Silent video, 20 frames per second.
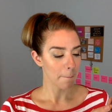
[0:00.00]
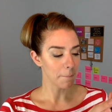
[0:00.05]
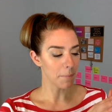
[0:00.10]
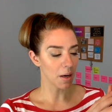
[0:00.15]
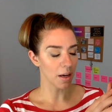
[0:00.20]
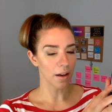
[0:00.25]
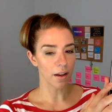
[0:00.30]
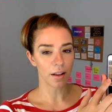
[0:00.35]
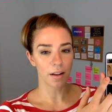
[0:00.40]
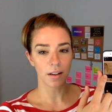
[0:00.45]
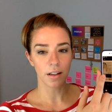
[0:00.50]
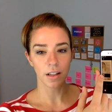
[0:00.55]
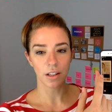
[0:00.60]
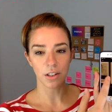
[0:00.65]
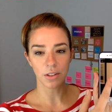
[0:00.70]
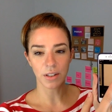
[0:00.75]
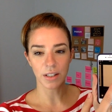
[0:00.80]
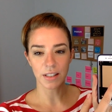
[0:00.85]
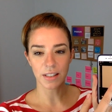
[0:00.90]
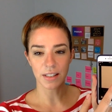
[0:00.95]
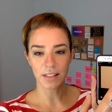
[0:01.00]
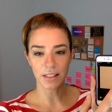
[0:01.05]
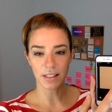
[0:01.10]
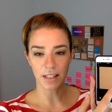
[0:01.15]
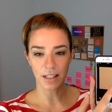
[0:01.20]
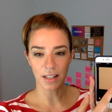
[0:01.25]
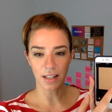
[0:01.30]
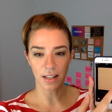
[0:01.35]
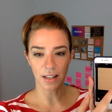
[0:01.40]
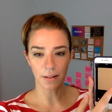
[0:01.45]
but you can
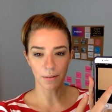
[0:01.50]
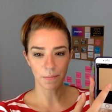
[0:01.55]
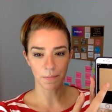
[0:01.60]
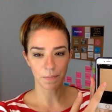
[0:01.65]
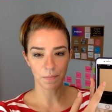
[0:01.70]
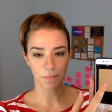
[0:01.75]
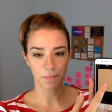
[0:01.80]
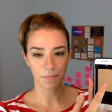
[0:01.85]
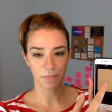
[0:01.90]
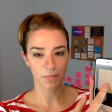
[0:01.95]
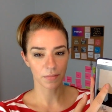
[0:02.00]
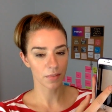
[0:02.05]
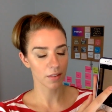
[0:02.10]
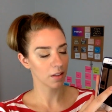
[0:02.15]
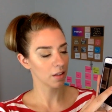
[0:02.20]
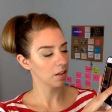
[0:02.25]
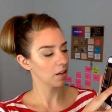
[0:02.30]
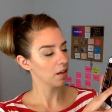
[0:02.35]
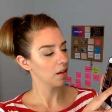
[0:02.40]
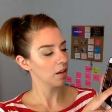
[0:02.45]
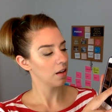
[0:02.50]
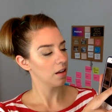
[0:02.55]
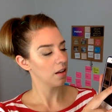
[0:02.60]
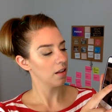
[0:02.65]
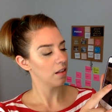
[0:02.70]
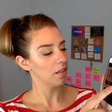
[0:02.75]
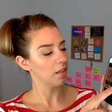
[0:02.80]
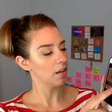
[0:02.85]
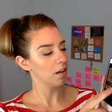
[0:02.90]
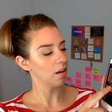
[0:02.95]
see
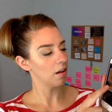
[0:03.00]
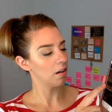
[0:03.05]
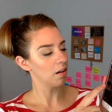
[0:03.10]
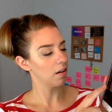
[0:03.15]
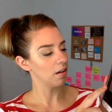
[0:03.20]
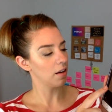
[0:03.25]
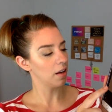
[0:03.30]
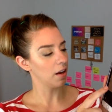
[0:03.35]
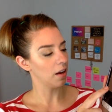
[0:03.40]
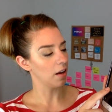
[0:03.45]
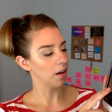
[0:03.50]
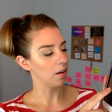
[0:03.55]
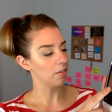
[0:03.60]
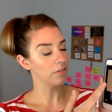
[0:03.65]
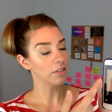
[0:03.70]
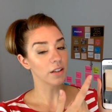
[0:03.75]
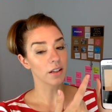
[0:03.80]
that I have,